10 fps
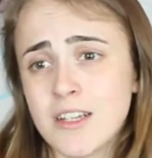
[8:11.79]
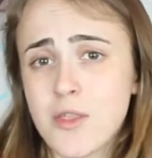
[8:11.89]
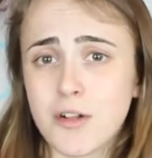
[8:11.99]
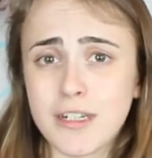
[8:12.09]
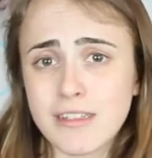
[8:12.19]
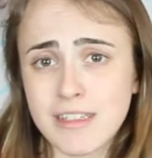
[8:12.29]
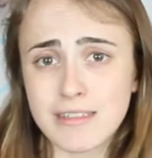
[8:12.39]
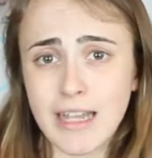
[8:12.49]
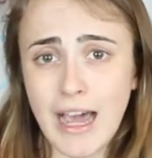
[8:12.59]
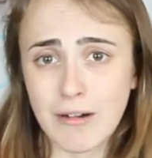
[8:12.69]

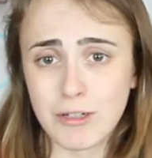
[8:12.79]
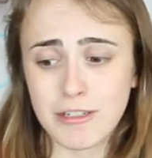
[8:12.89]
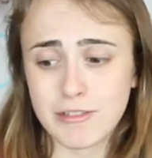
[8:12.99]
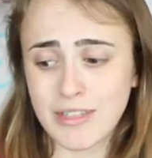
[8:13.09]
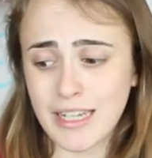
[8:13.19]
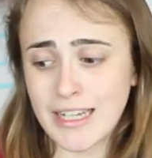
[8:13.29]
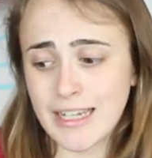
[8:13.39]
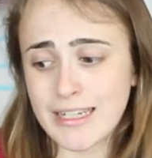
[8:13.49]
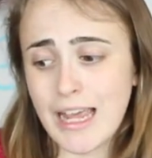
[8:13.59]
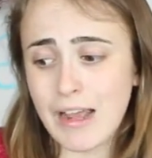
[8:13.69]
36 hours,
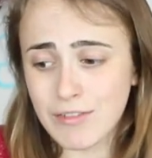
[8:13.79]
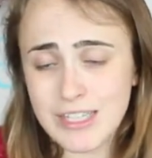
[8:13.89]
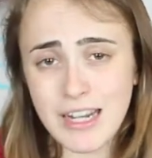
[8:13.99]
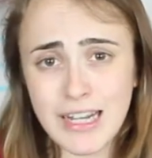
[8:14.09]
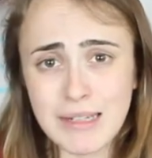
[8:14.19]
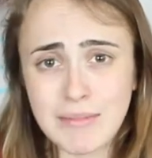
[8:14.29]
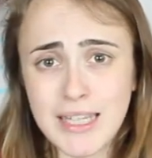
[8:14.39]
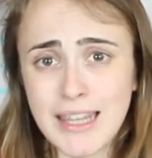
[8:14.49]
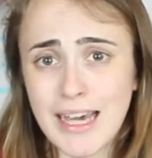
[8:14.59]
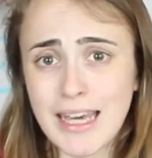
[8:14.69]
and every time
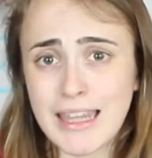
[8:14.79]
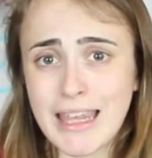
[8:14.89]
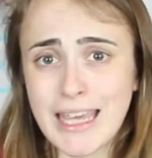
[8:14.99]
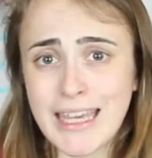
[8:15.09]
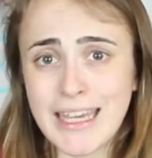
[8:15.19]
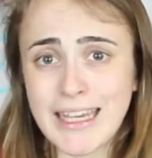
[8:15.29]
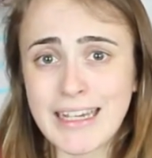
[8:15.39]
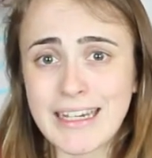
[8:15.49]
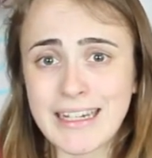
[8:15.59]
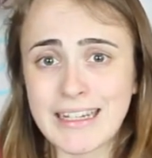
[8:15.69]
that
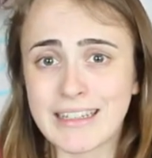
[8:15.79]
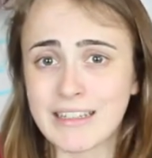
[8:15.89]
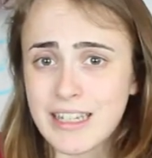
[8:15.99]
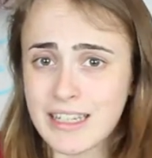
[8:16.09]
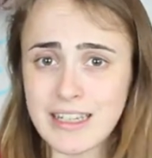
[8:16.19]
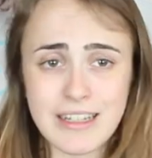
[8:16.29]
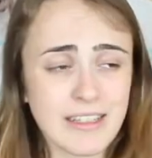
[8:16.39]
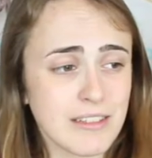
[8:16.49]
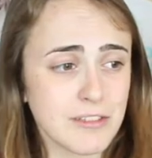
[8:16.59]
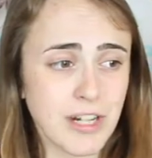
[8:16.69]
they like
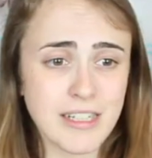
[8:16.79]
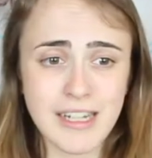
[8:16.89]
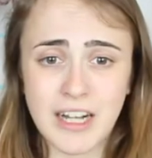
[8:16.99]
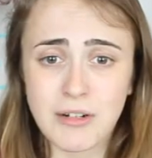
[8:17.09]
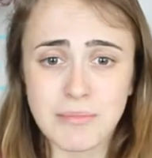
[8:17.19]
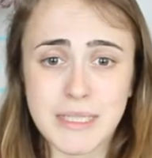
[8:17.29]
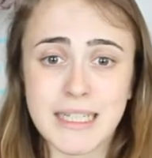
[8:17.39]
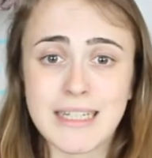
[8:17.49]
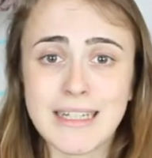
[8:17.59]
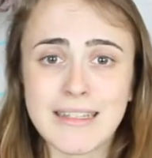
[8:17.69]
tried to help
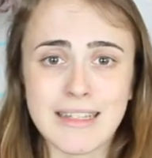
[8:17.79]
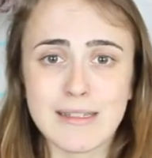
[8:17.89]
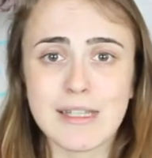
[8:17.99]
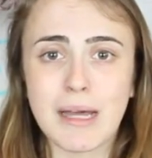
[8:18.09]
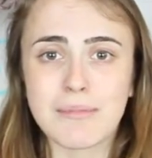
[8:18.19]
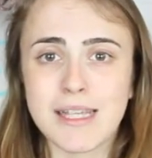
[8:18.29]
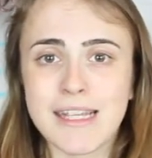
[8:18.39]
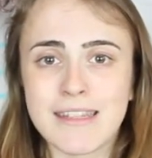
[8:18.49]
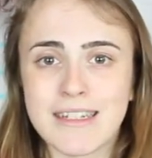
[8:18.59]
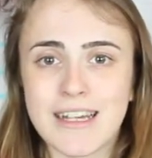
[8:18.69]
me, they kept
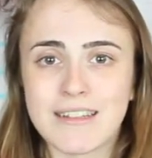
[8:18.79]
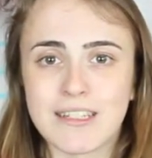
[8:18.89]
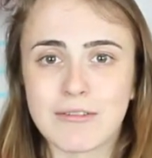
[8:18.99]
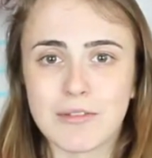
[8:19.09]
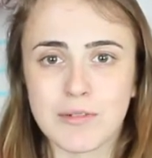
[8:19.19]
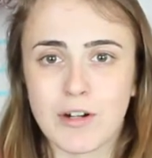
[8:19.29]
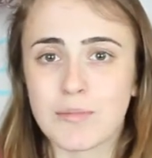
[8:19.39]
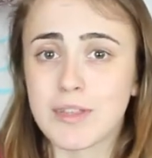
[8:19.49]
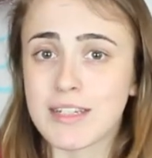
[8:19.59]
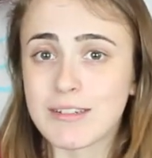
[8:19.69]
saying that nothing was wrong,
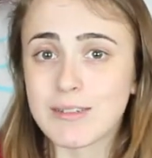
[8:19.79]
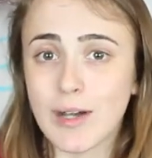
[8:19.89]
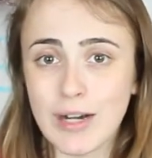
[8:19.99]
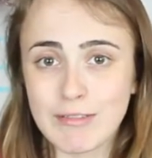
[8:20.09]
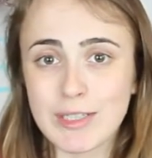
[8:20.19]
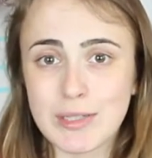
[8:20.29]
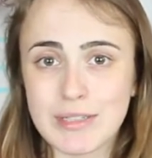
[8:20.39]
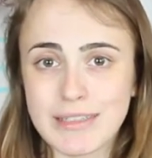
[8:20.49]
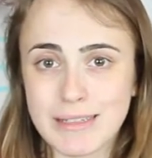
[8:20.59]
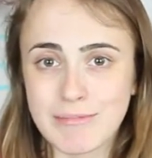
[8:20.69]
but there was
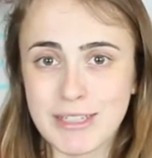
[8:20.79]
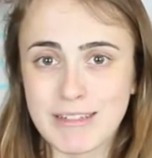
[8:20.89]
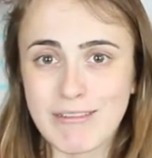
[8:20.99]
obviously something